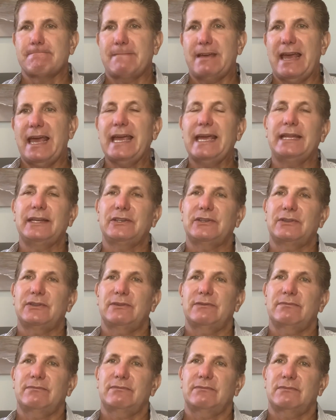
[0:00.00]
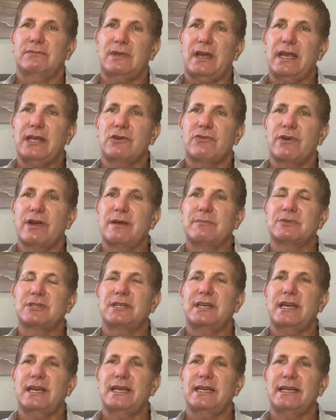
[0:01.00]
8 grams a
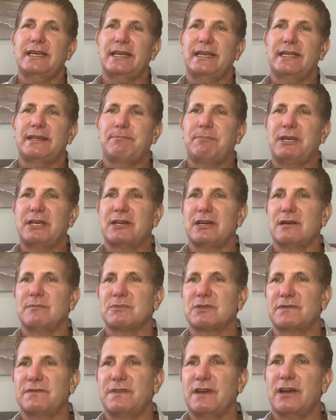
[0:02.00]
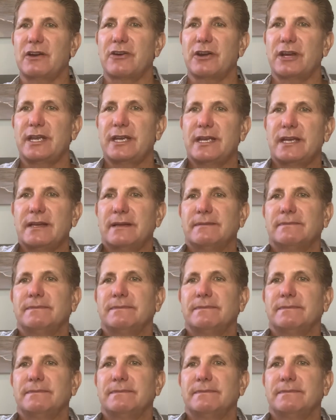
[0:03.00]
day, it becomes very